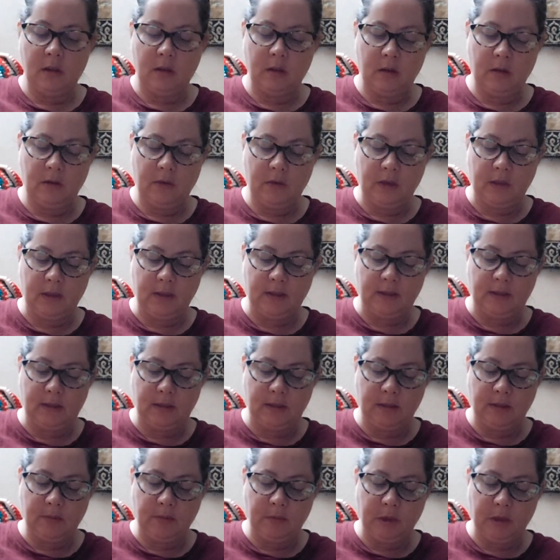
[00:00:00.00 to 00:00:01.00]
And I've got
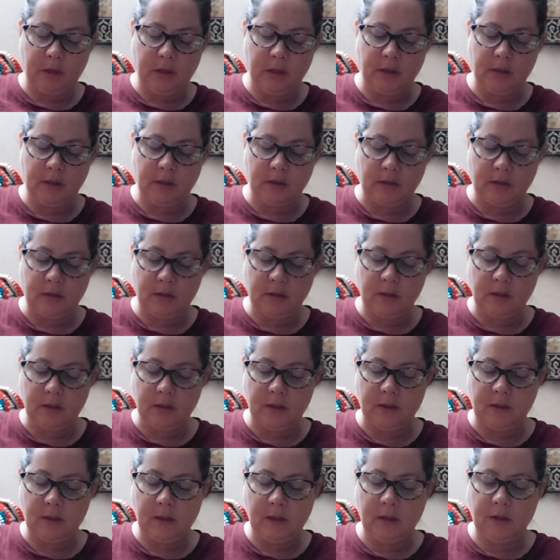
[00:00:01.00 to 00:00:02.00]
stitch markers on
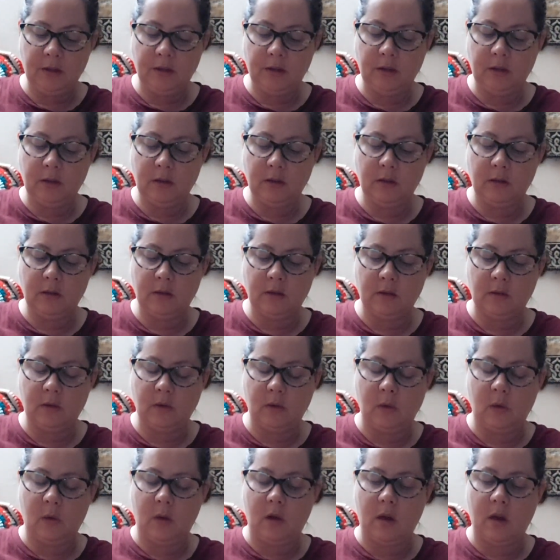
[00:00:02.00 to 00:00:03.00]
certain sections
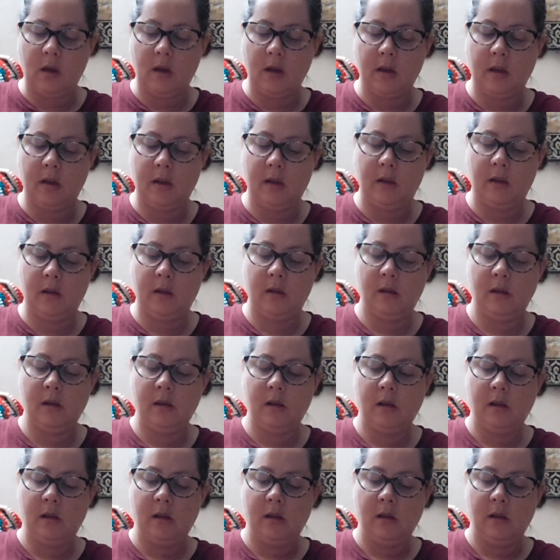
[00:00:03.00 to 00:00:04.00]
so I
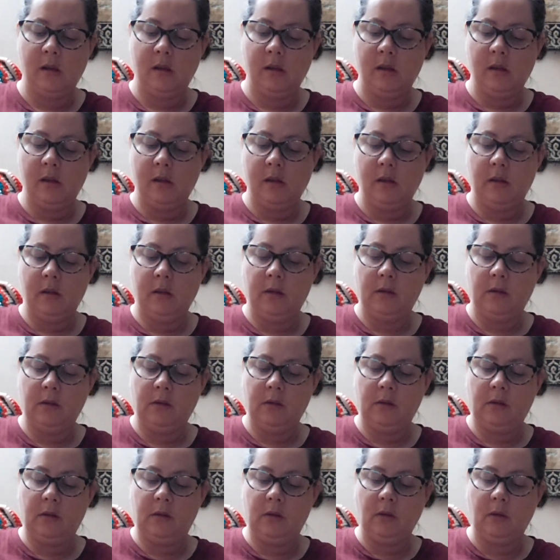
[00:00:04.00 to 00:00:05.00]

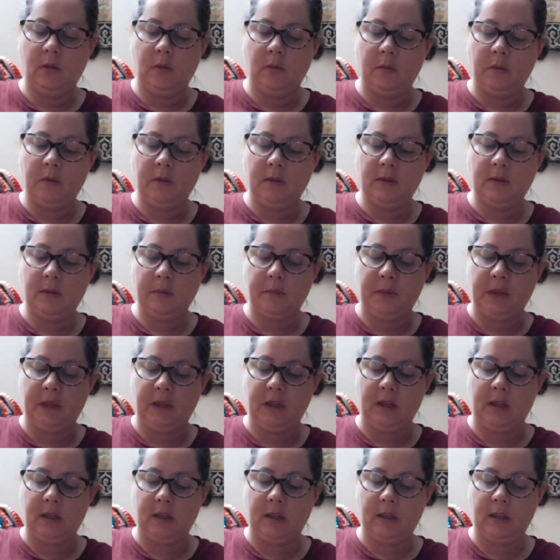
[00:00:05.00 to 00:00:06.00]
don't mess up
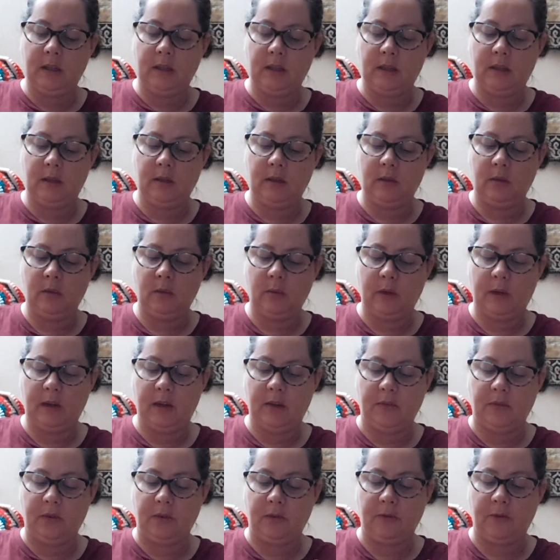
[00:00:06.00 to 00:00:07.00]
like I did where I
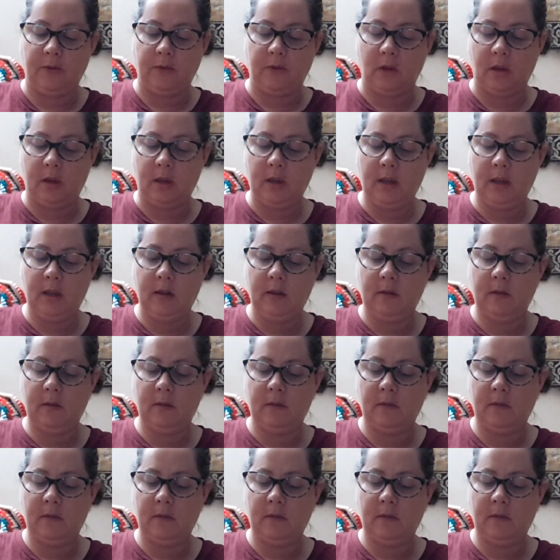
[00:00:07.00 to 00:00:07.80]
have to frog it.